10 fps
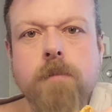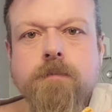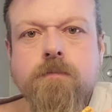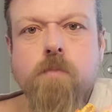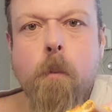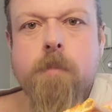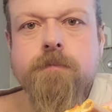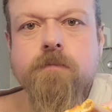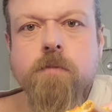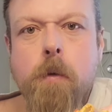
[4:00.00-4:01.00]

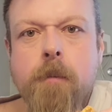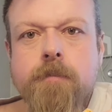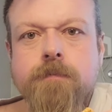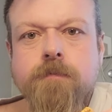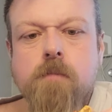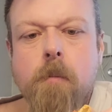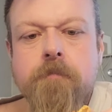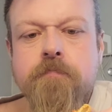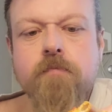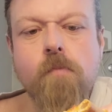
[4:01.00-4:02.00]

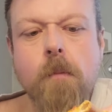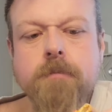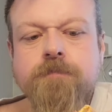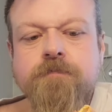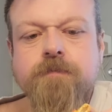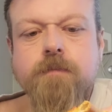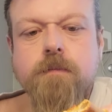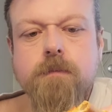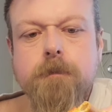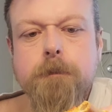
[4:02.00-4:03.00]

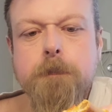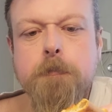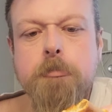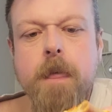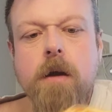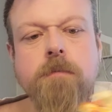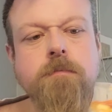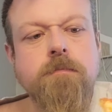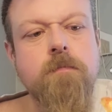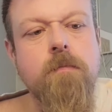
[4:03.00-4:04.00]

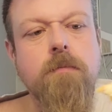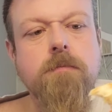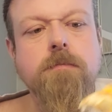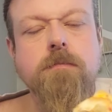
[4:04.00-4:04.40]
(silence)